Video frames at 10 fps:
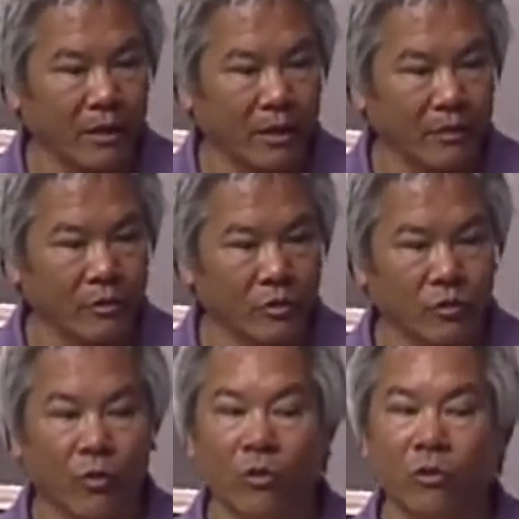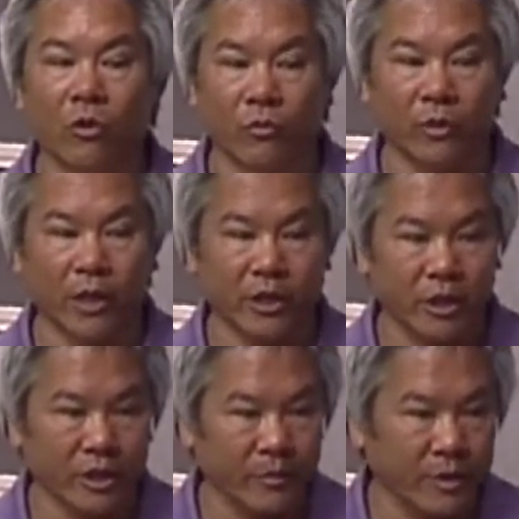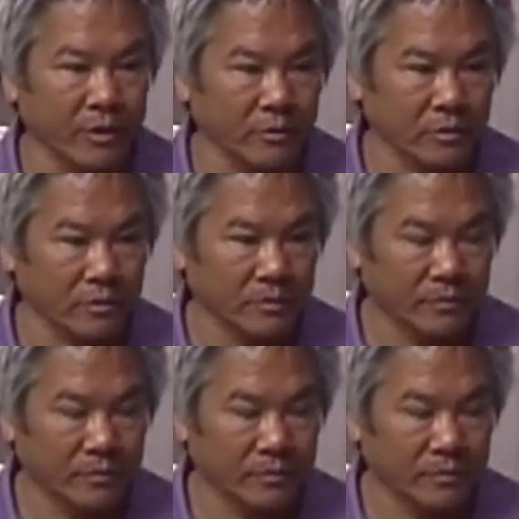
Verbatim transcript: on those quote unquote relationship deals.